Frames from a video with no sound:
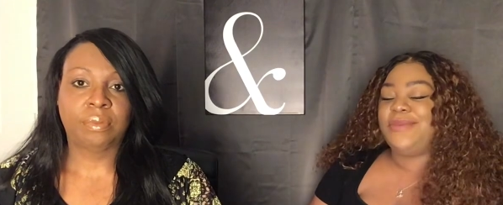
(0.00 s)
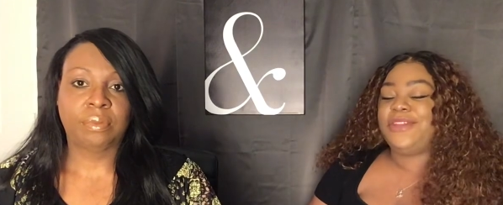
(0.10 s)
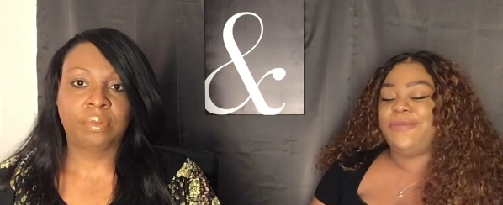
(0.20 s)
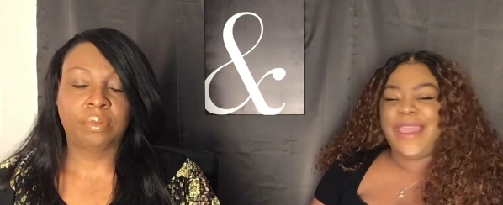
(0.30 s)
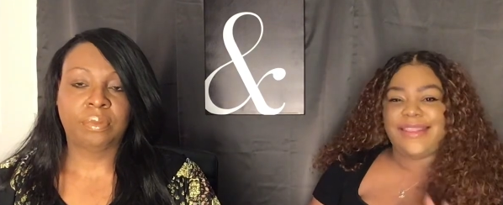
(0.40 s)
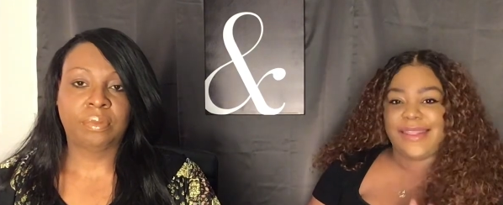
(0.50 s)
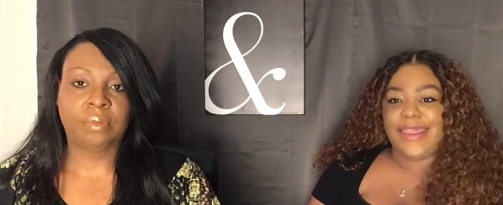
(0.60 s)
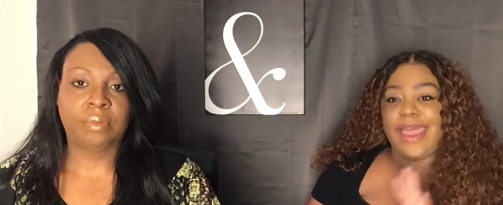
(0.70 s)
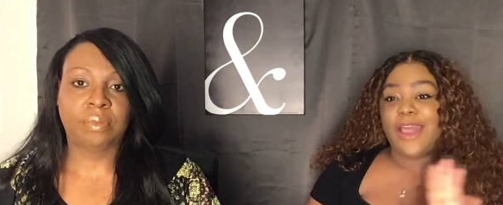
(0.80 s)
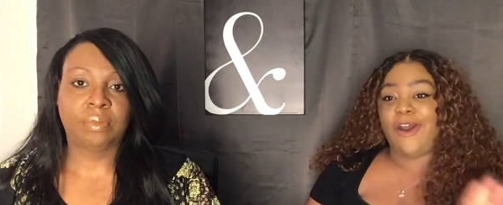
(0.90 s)
Speaker 1: to basically
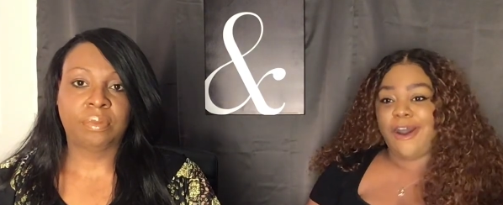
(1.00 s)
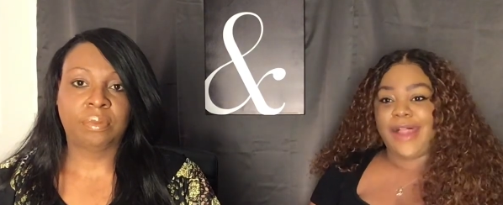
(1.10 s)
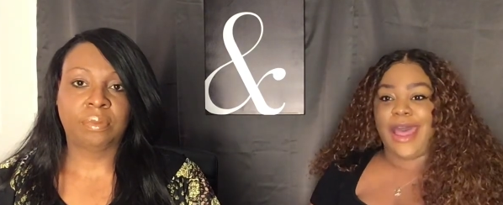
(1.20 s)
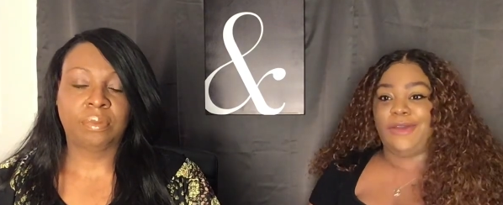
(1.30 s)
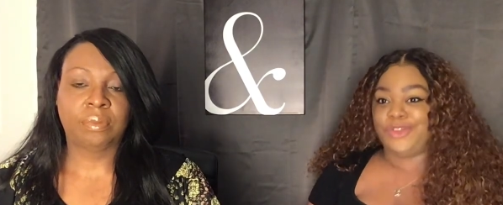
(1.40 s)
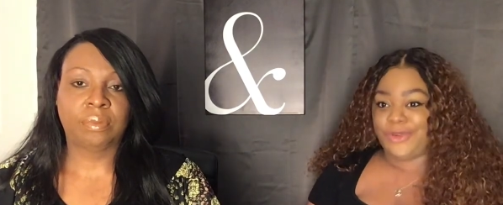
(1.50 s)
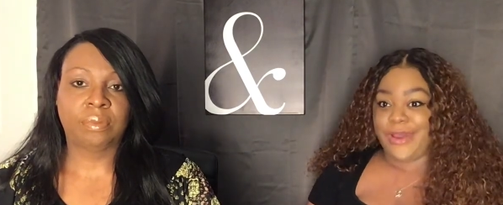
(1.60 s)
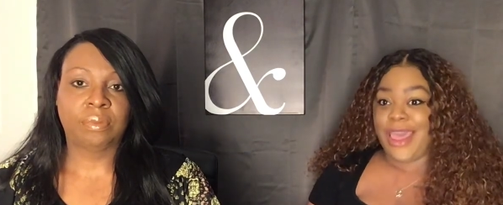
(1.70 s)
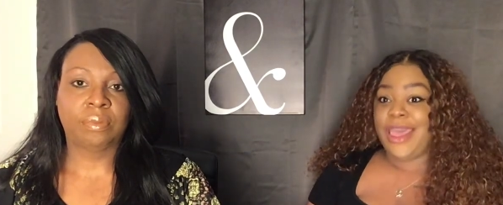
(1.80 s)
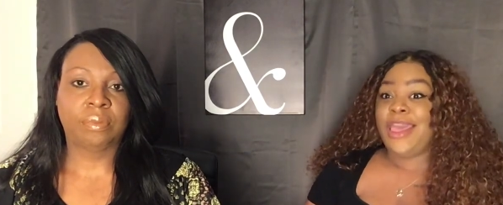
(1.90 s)
like call out Troy.